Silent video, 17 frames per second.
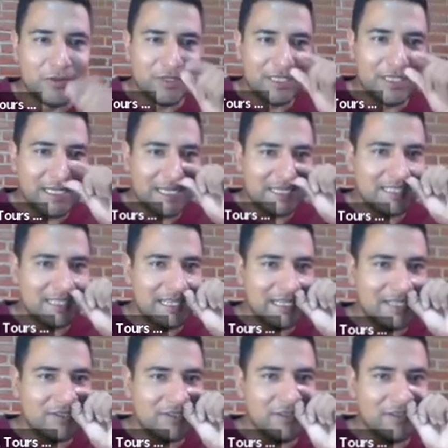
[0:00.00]
to the next
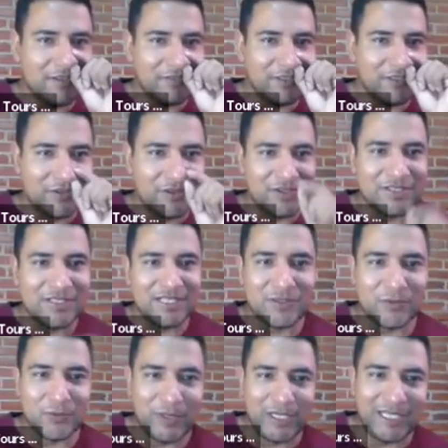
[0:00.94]
lesson of the course
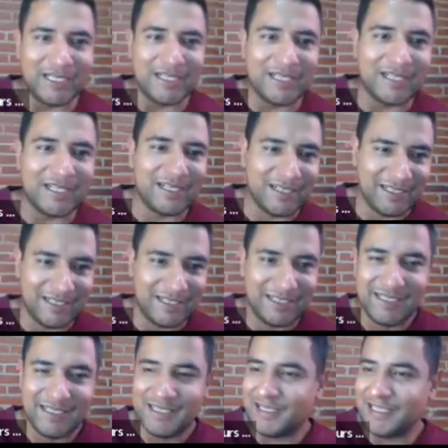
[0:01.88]
next week.
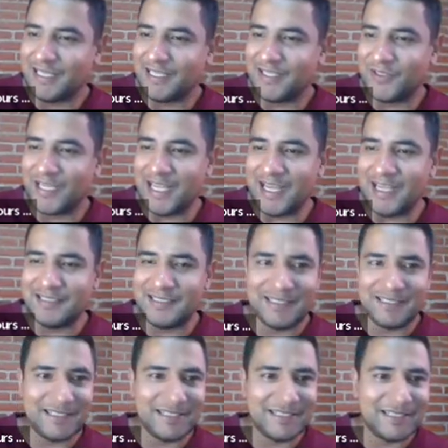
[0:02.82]
Thank you,
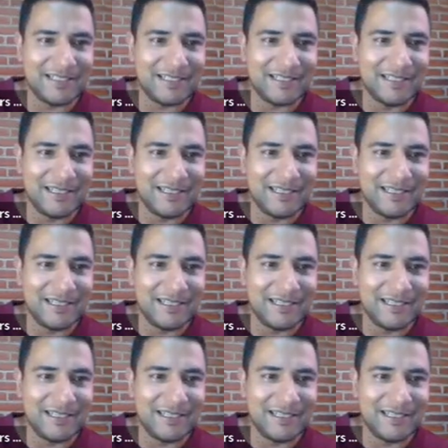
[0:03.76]
guys.